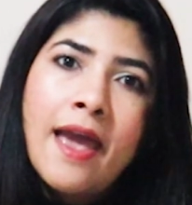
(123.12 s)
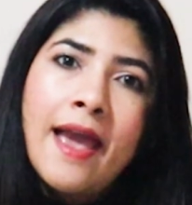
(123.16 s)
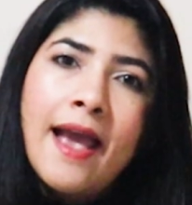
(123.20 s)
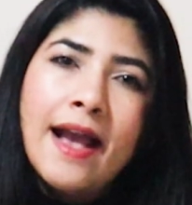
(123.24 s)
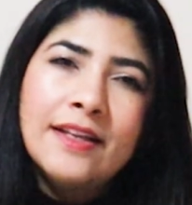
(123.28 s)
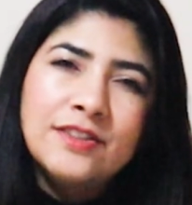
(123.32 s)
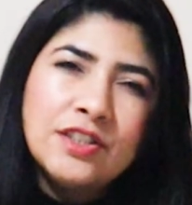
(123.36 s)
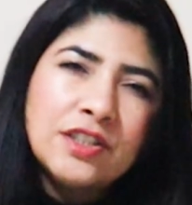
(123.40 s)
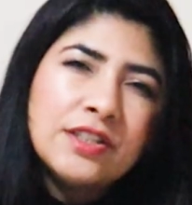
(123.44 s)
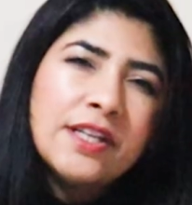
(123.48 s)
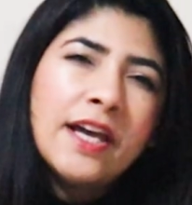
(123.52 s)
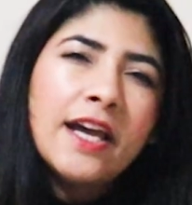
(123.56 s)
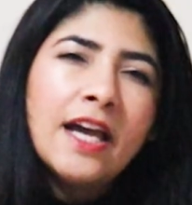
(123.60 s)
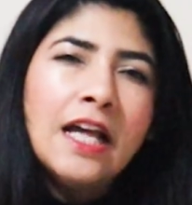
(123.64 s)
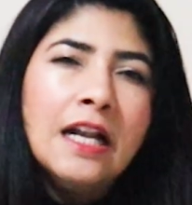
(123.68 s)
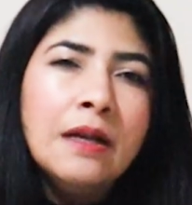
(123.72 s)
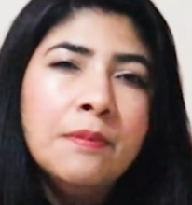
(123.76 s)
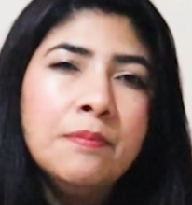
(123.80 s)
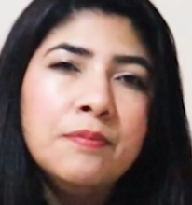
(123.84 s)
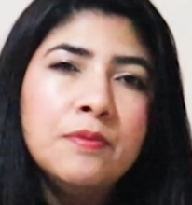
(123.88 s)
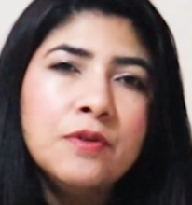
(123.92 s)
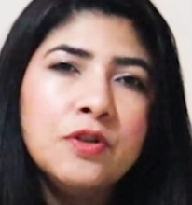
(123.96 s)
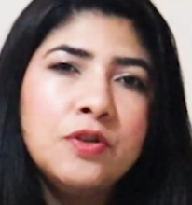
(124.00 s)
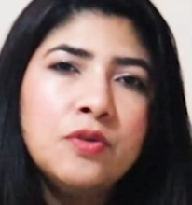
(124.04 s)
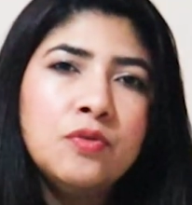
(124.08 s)
and just
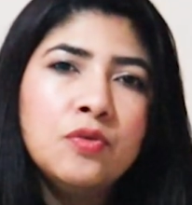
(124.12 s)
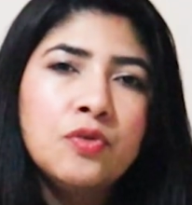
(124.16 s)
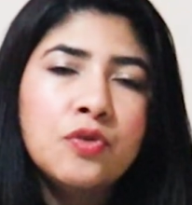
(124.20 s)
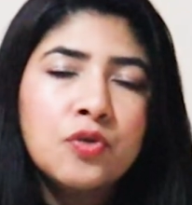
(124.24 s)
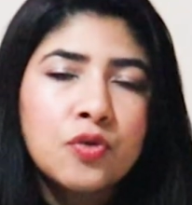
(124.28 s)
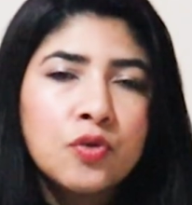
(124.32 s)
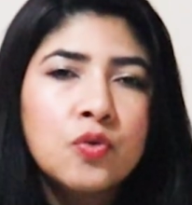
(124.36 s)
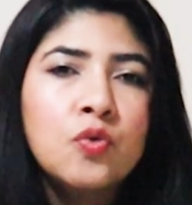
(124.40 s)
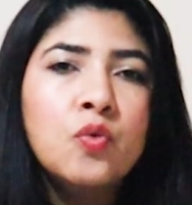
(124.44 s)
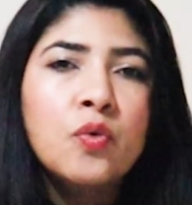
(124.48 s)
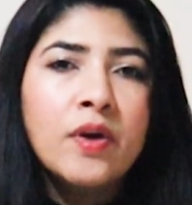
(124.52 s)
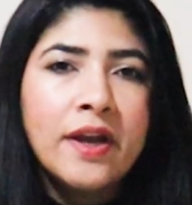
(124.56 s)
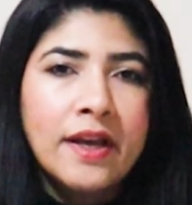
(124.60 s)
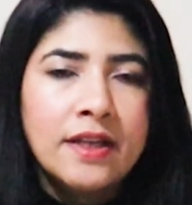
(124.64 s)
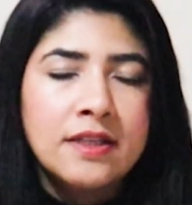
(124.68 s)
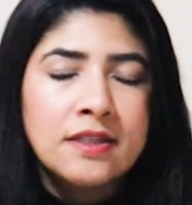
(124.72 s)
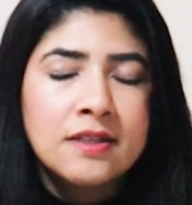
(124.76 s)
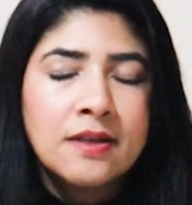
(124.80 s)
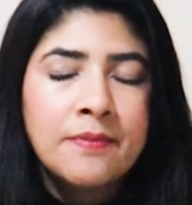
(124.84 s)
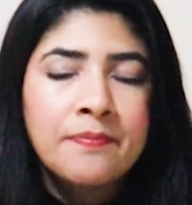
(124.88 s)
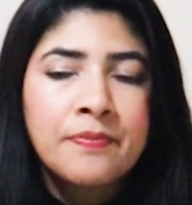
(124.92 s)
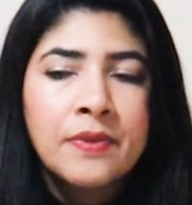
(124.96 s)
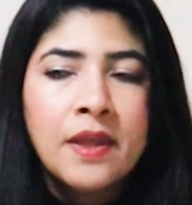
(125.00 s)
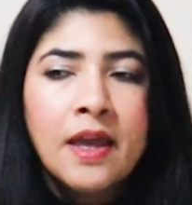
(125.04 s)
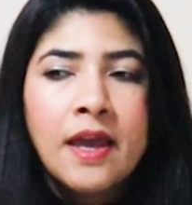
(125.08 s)
help you through
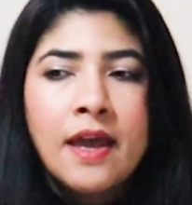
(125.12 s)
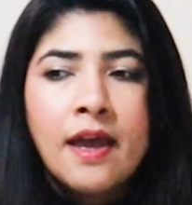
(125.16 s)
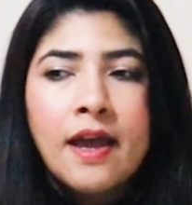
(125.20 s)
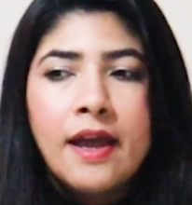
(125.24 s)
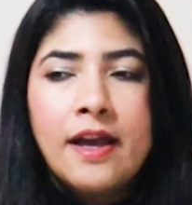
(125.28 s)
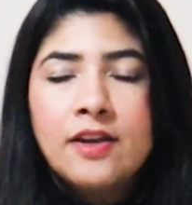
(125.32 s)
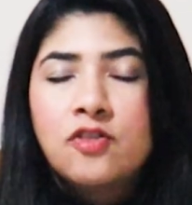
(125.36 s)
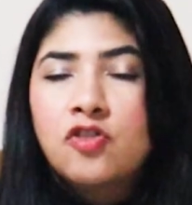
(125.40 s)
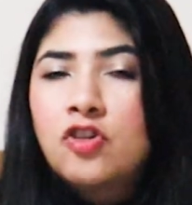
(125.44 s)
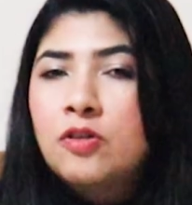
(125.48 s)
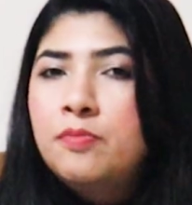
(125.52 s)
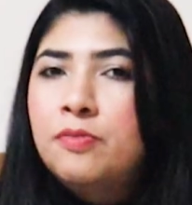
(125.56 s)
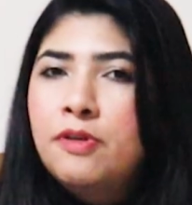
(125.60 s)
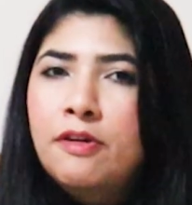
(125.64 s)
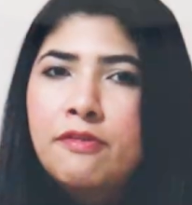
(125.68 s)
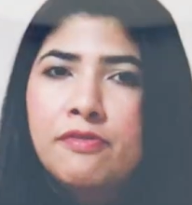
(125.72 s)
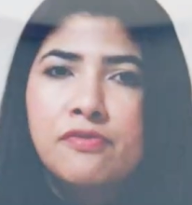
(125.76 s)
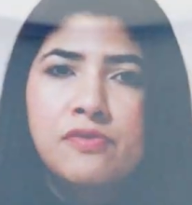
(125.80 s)
it. It could be a